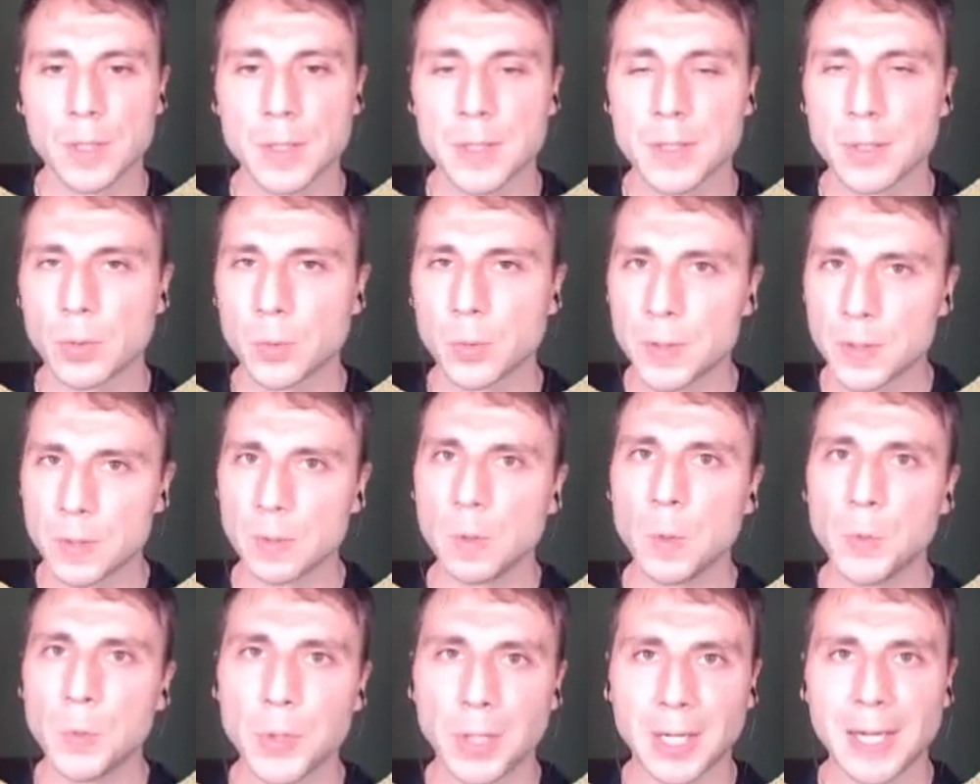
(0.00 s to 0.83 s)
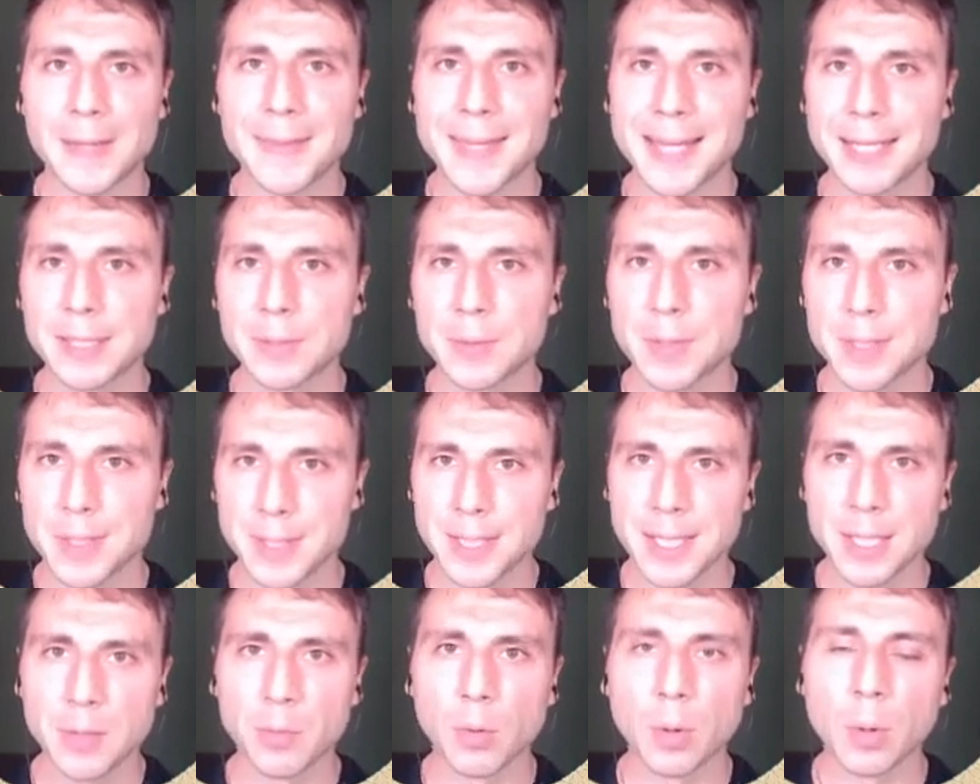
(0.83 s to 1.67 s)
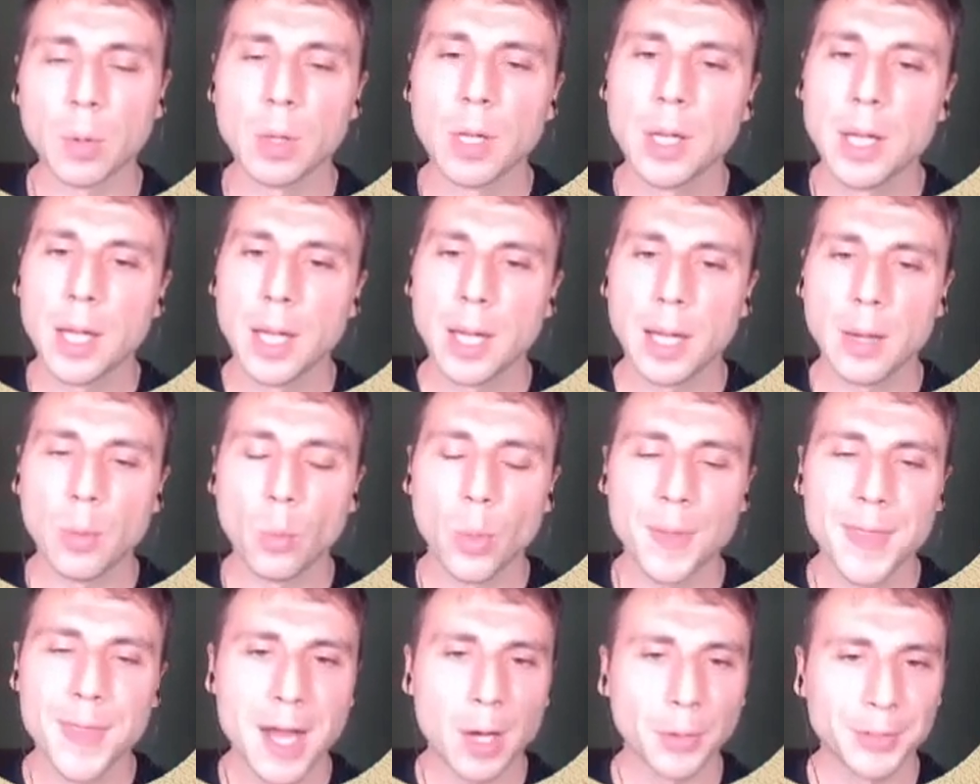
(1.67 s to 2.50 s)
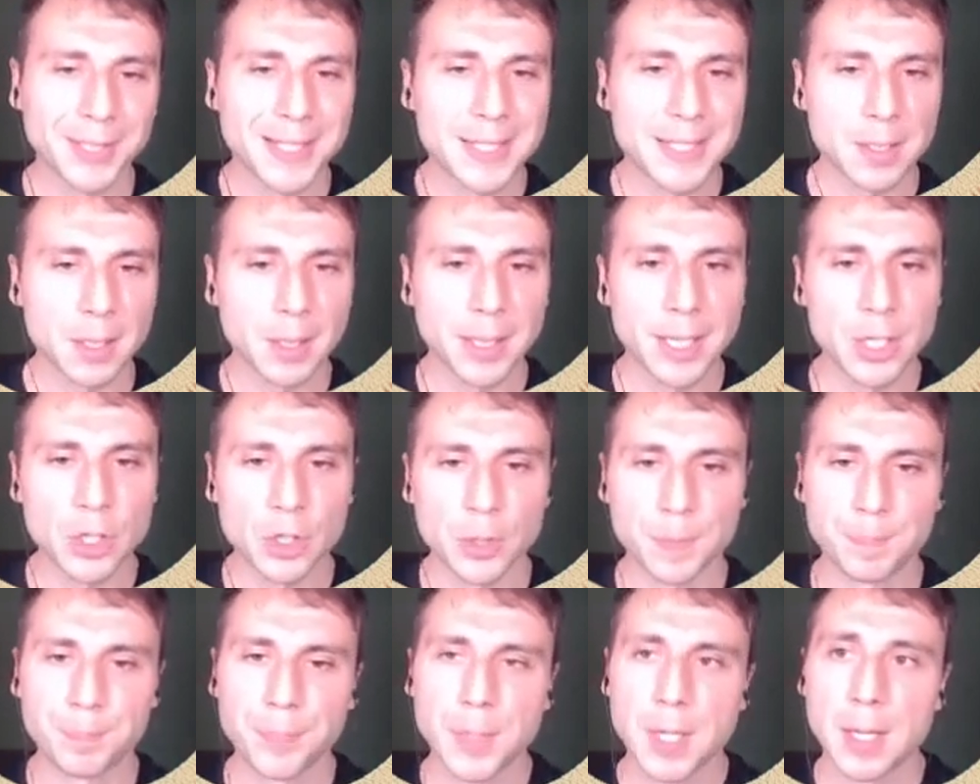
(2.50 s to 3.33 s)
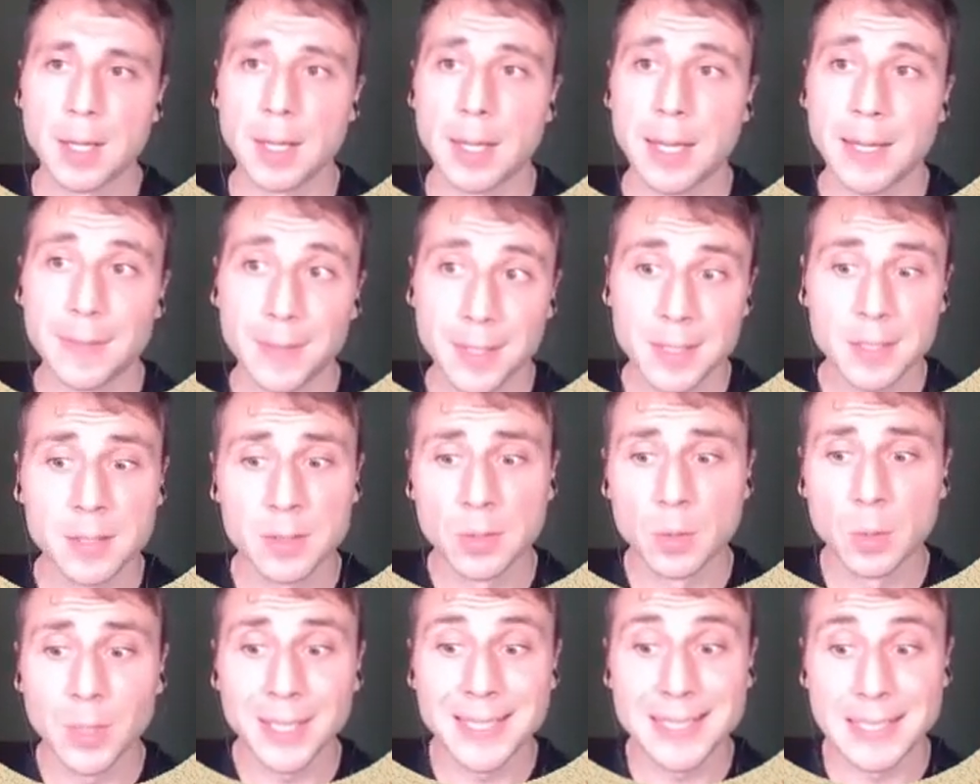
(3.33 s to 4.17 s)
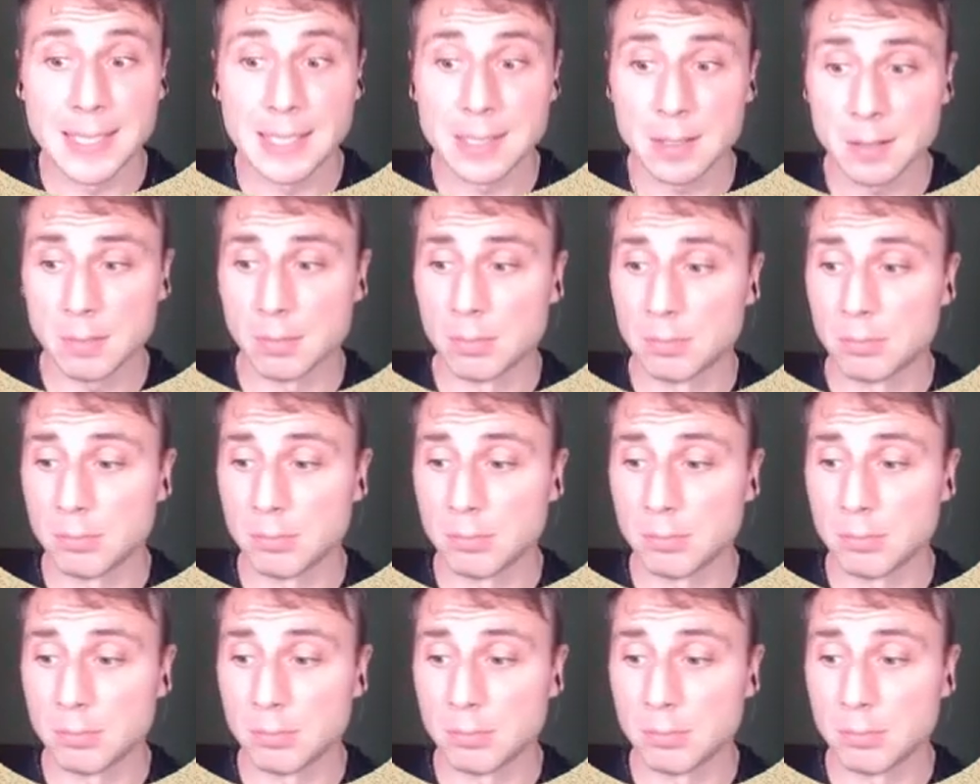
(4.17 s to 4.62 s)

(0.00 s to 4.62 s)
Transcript: So tool to connect to SQL without installation. And this tool exists.